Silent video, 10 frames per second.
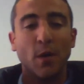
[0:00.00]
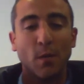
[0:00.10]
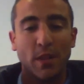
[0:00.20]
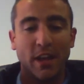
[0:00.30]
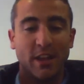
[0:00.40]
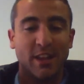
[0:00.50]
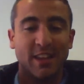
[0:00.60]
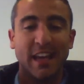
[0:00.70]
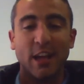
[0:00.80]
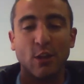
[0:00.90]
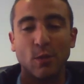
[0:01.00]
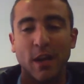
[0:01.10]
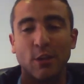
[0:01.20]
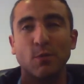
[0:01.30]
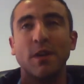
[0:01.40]
with us as soon
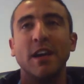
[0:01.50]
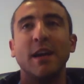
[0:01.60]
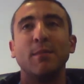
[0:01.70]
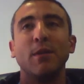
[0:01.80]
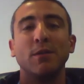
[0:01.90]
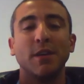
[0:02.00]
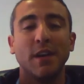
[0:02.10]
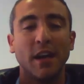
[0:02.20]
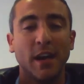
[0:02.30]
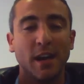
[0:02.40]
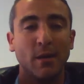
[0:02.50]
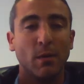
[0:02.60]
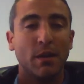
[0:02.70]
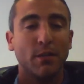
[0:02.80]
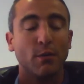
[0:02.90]
as we upload
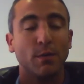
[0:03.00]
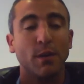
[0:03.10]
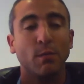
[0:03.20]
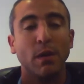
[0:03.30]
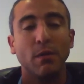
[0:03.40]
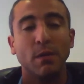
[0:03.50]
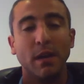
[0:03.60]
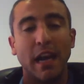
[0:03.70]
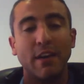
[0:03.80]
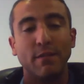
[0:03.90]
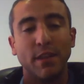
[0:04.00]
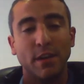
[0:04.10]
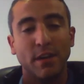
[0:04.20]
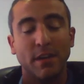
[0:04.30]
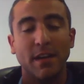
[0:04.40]
one of those videos. We'll do a live
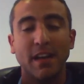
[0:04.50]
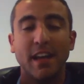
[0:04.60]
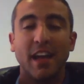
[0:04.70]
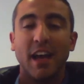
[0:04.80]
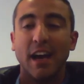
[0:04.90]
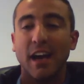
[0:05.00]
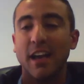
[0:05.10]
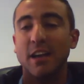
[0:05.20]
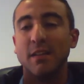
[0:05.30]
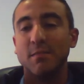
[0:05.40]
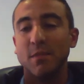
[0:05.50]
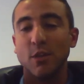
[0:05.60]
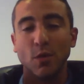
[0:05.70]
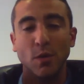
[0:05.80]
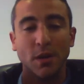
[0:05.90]
video again
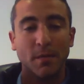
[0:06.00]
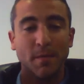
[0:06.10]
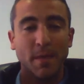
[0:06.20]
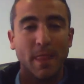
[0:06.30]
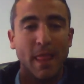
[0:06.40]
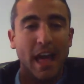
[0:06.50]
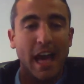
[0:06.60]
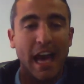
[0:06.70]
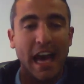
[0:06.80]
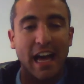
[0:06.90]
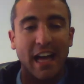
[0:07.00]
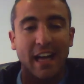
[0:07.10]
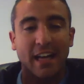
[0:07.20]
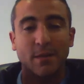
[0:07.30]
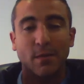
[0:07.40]
soon,
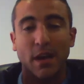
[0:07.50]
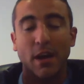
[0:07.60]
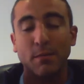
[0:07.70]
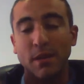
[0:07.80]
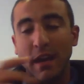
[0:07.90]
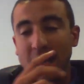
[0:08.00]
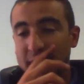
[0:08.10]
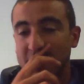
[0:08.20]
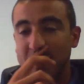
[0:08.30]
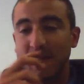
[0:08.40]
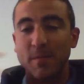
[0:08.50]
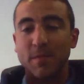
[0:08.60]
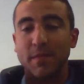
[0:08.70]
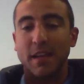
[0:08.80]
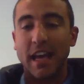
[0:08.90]
and well, I hope you liked it,
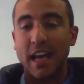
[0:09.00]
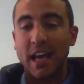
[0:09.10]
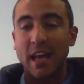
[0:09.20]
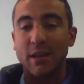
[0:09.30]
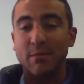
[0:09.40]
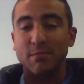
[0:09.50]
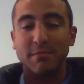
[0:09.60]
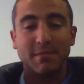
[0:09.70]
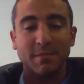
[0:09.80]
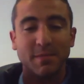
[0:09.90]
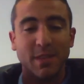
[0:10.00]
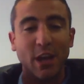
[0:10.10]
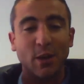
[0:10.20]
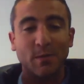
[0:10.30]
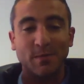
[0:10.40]
and
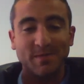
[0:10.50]
thank you.